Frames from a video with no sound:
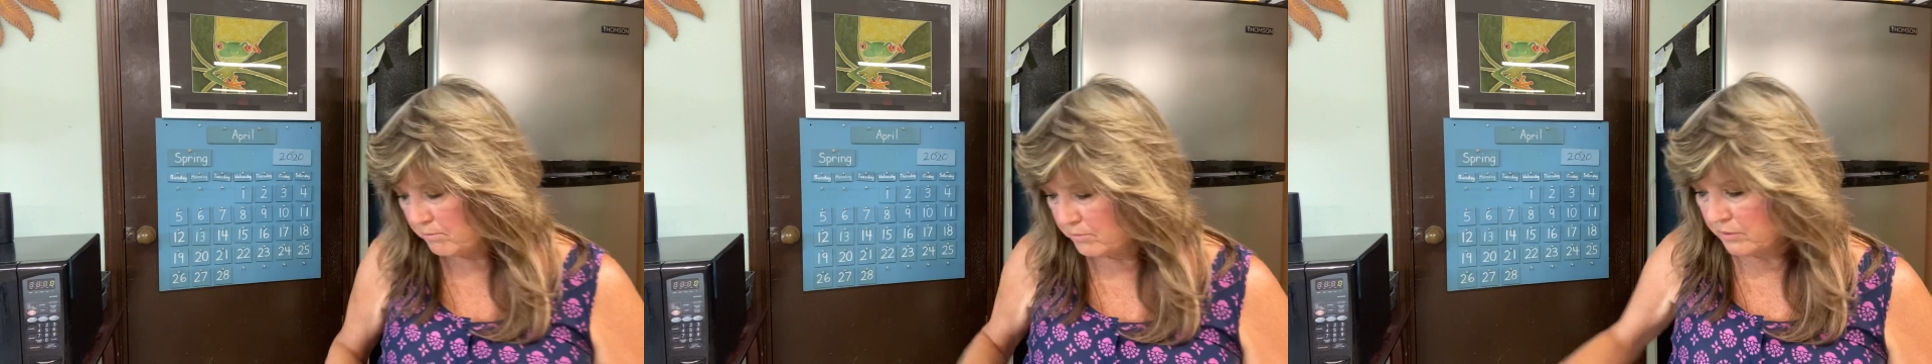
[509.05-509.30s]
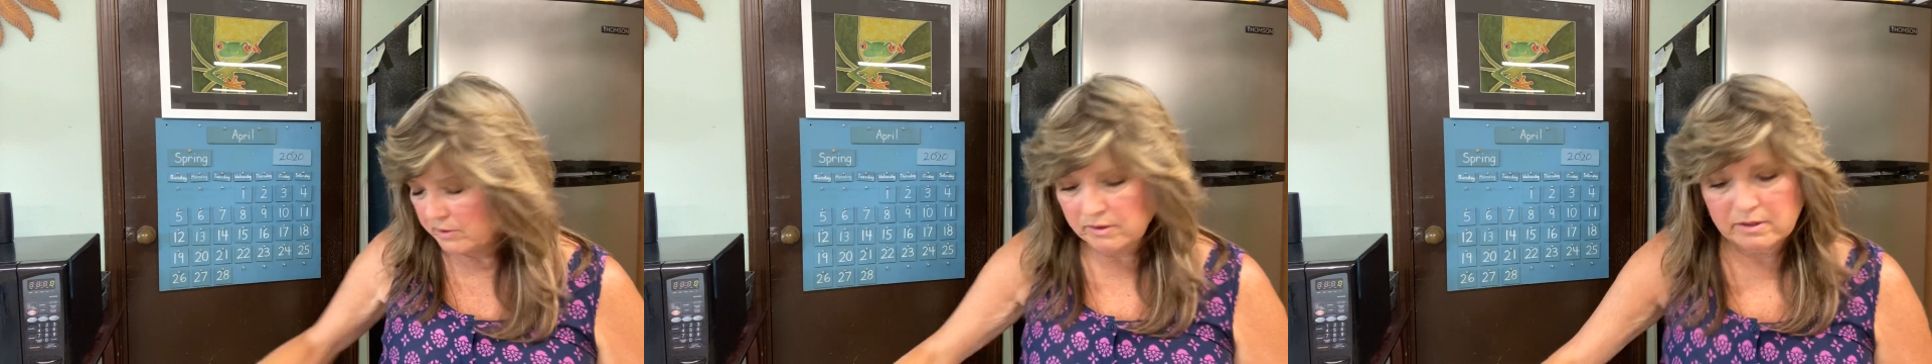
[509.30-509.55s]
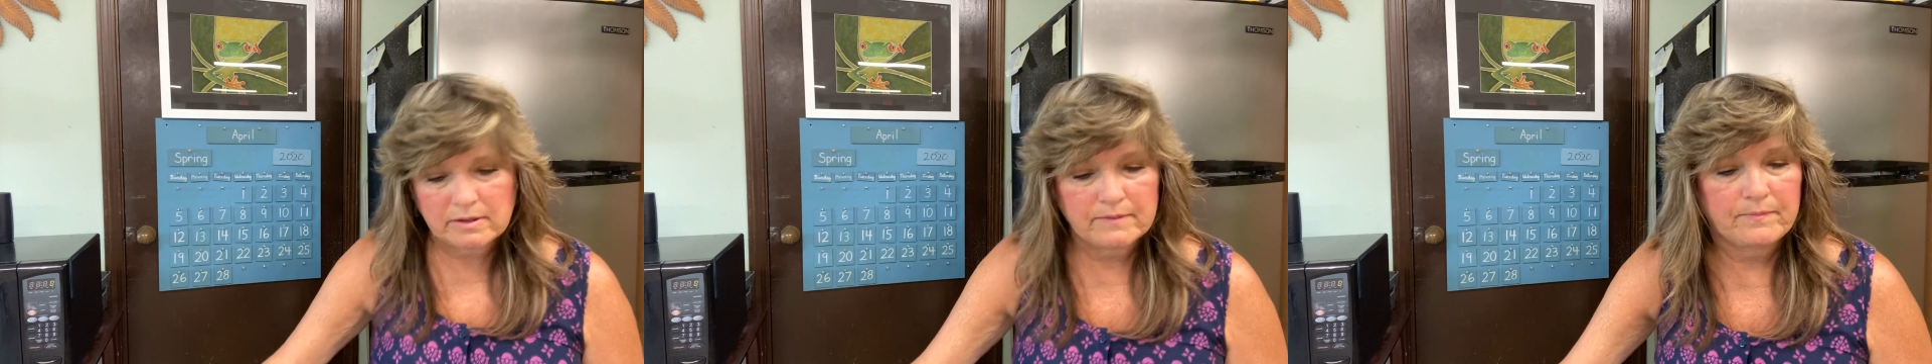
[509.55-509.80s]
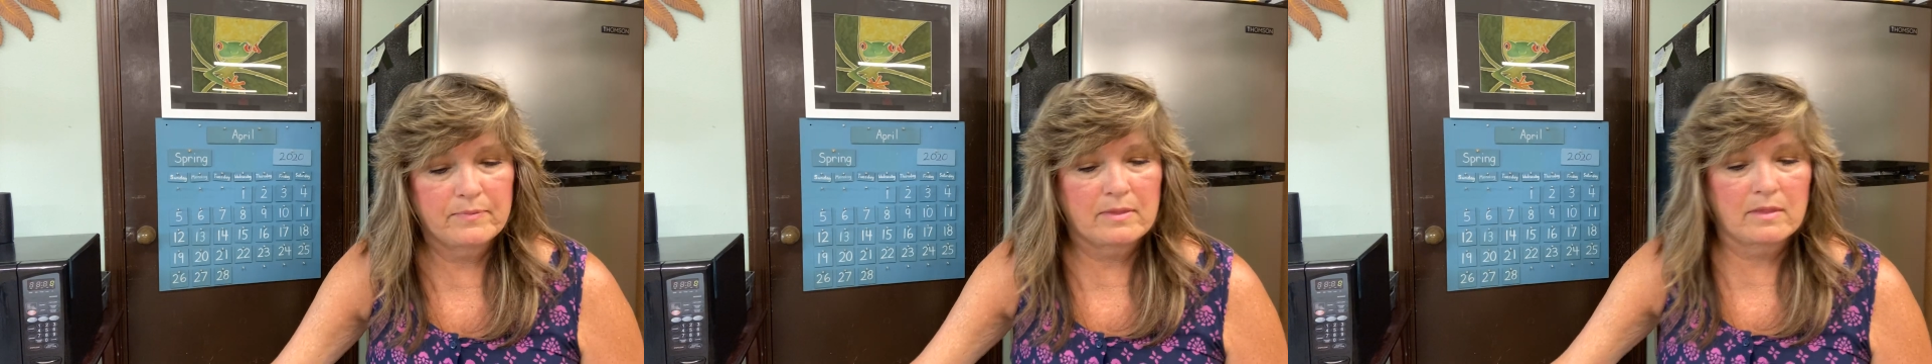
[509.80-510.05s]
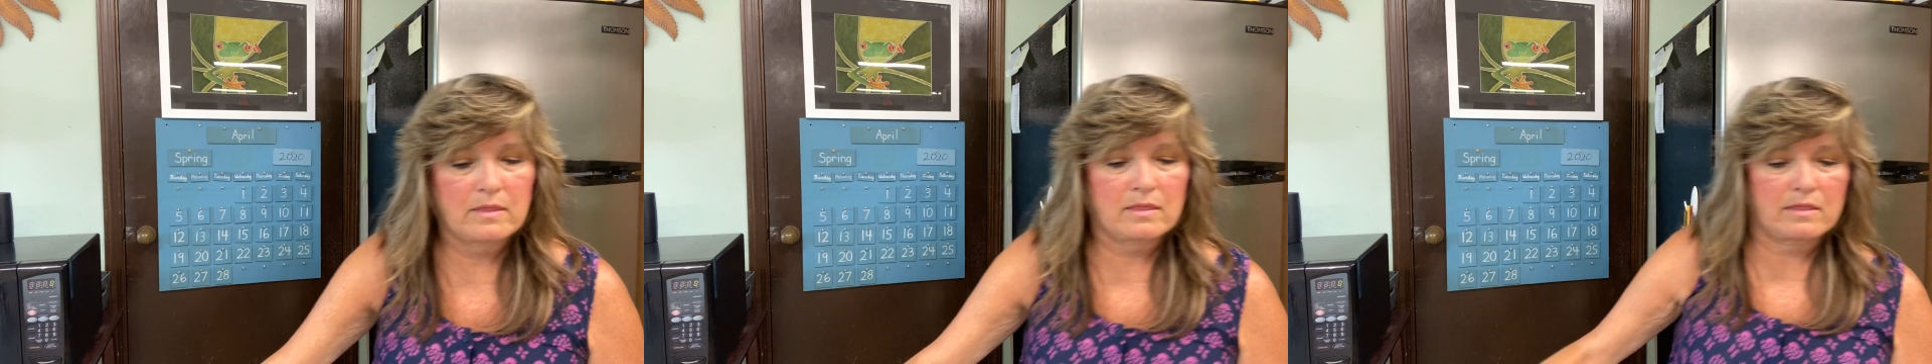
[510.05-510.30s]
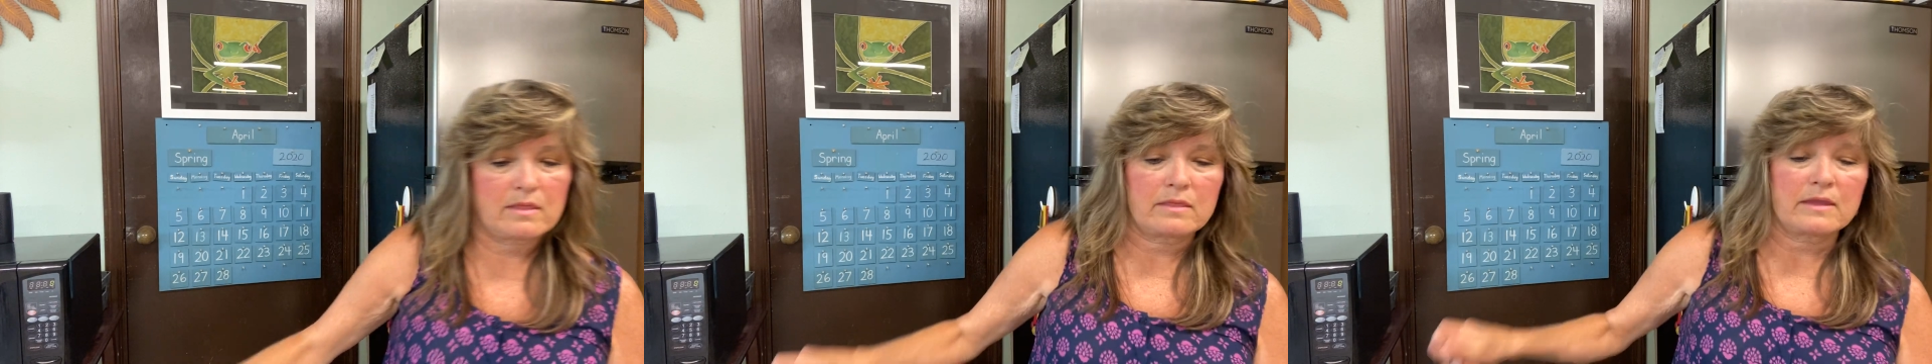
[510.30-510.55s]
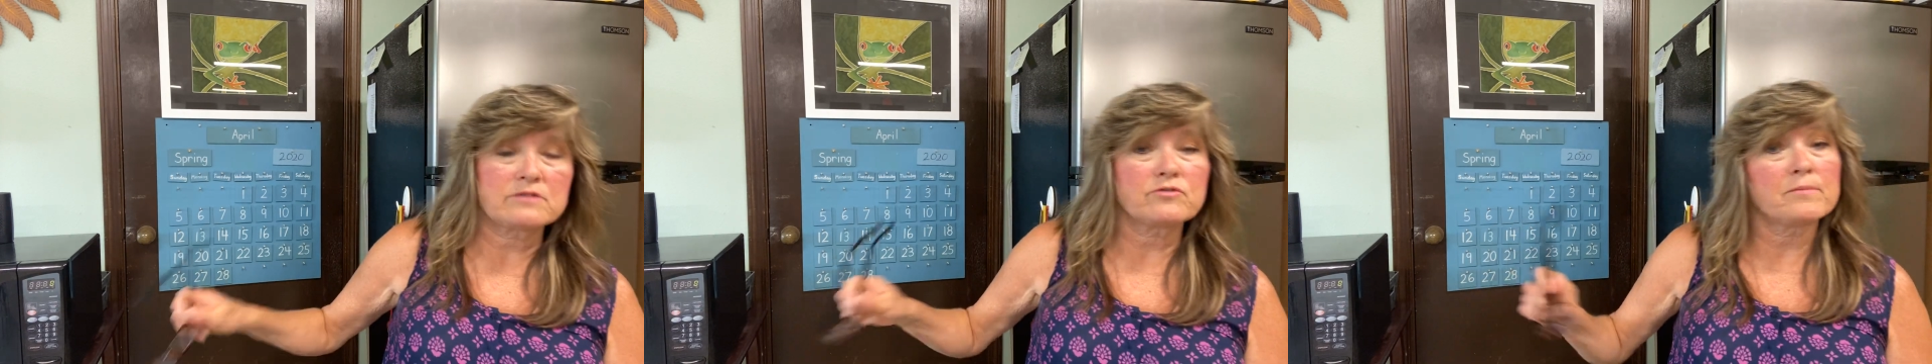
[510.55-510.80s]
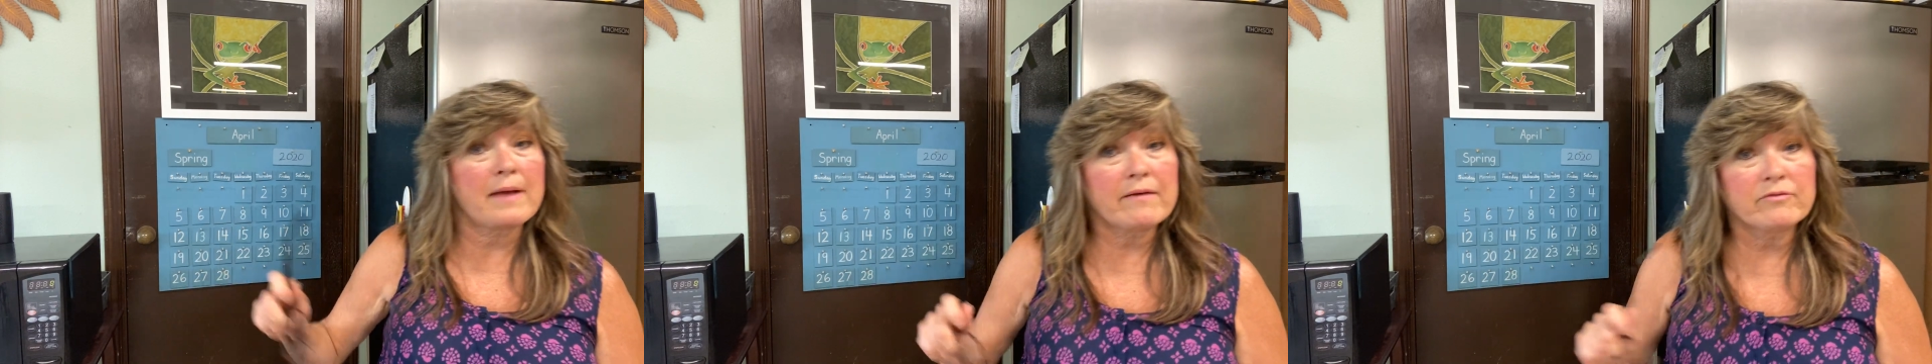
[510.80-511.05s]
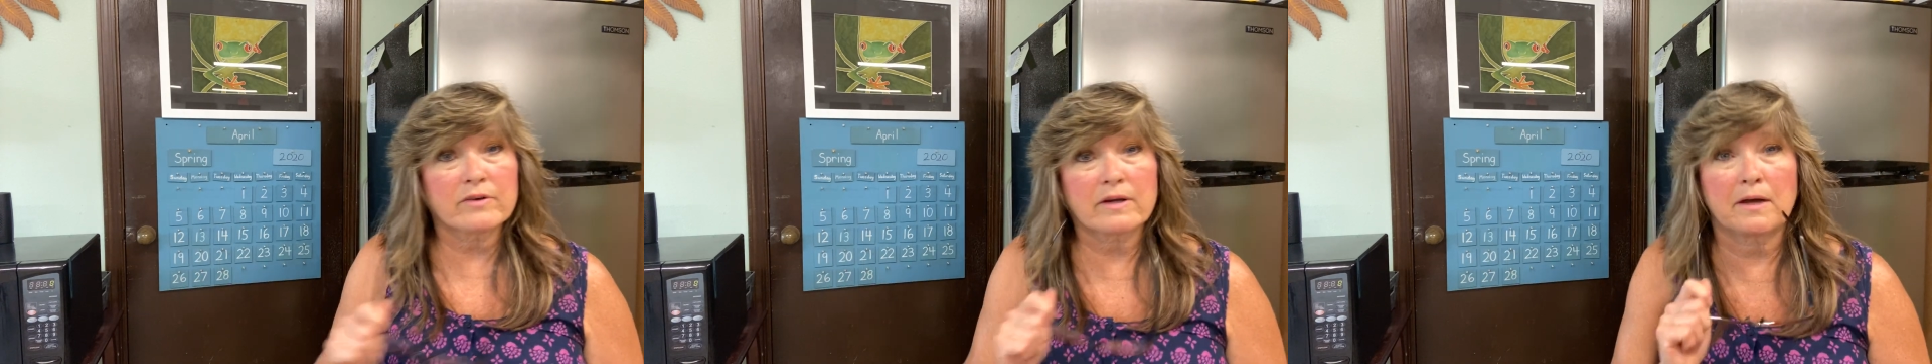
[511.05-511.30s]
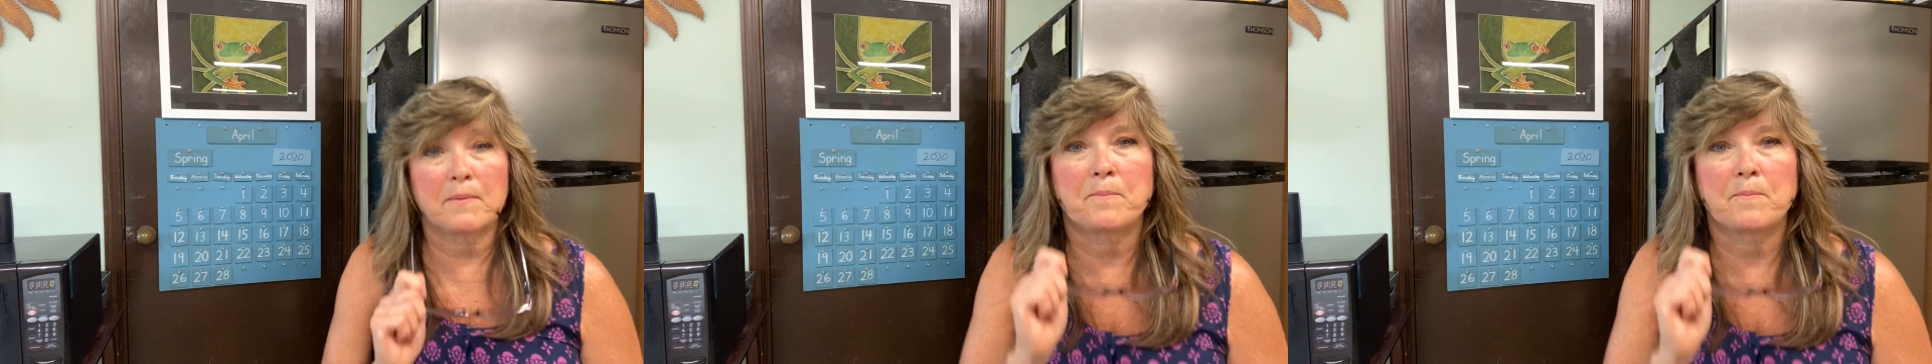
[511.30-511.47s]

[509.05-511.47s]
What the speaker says: book that's from Africa.